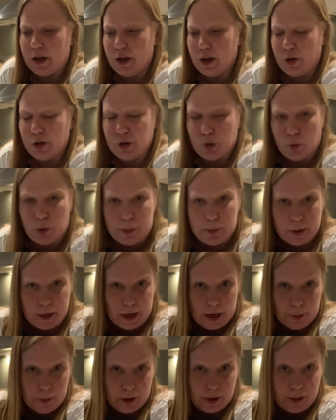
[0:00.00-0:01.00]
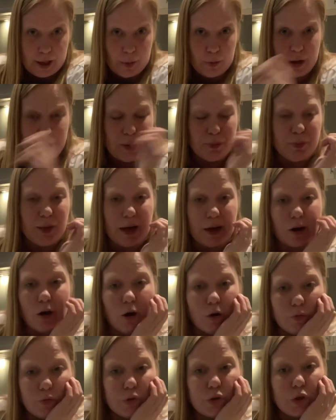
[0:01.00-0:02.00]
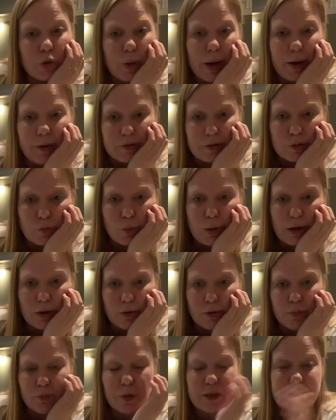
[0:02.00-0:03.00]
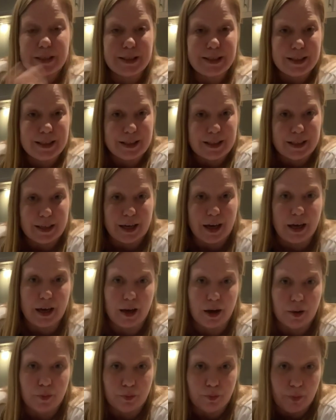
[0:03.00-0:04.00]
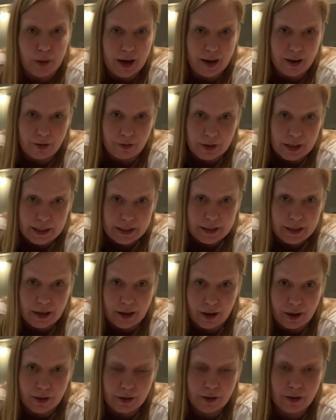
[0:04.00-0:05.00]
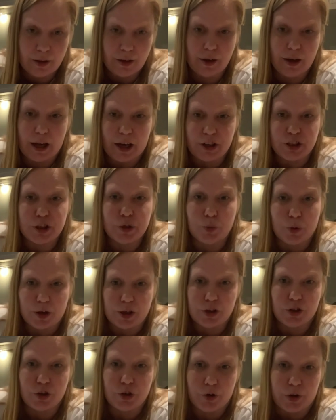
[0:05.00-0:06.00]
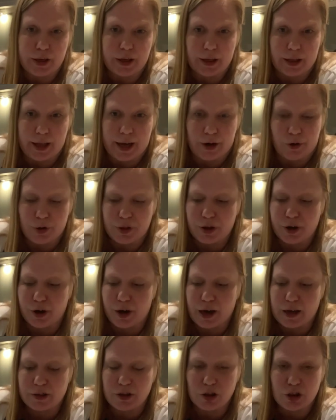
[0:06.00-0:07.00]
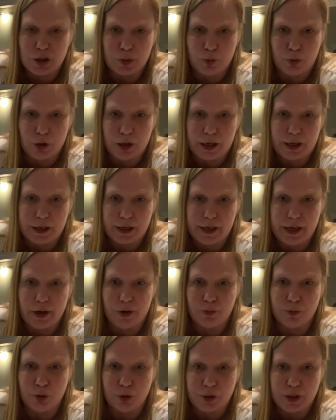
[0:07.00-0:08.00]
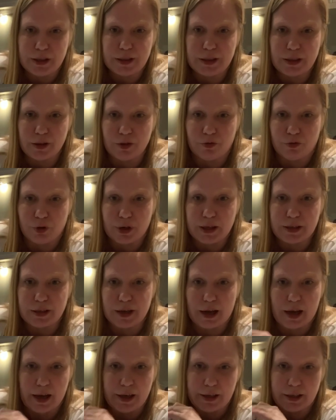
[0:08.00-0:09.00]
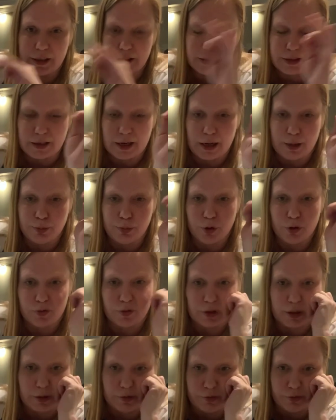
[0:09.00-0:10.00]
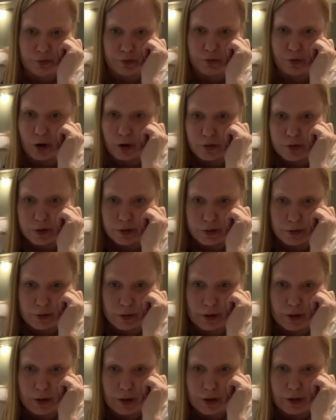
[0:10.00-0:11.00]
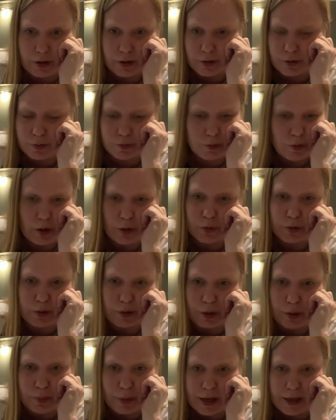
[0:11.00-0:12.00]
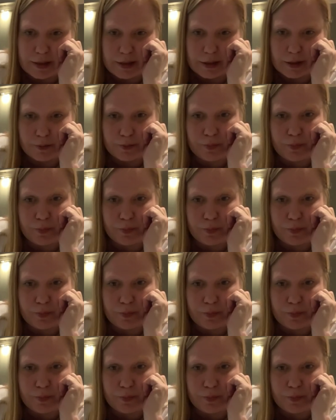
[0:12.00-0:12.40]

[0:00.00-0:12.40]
you whip it up and that will keep that cold for 2 hours as well. My sister did a margarita and she wanted to drink it later in the night, so she put it in here and put this in the freezer and it stayed perfectly frozen. It was amazing.